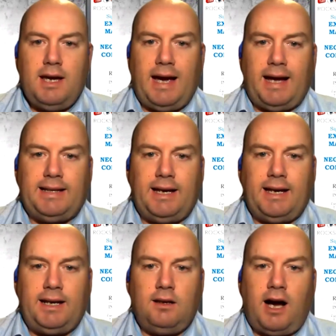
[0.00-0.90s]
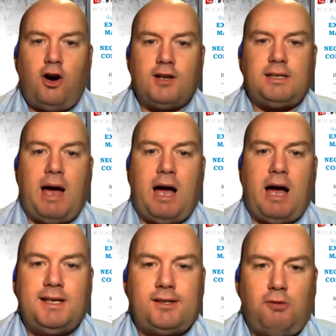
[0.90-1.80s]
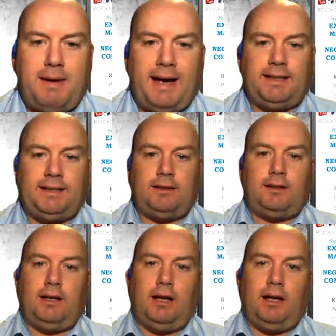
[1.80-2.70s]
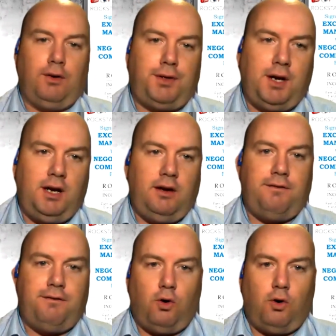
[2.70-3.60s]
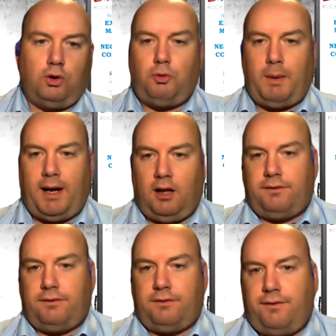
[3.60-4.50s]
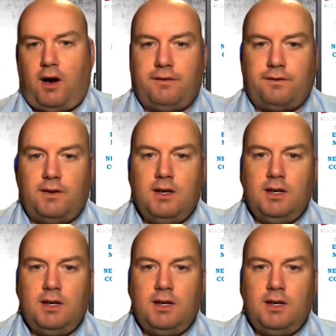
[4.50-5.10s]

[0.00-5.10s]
And then I asked them, how many sole mandated? No, 3, 4, 12, 5.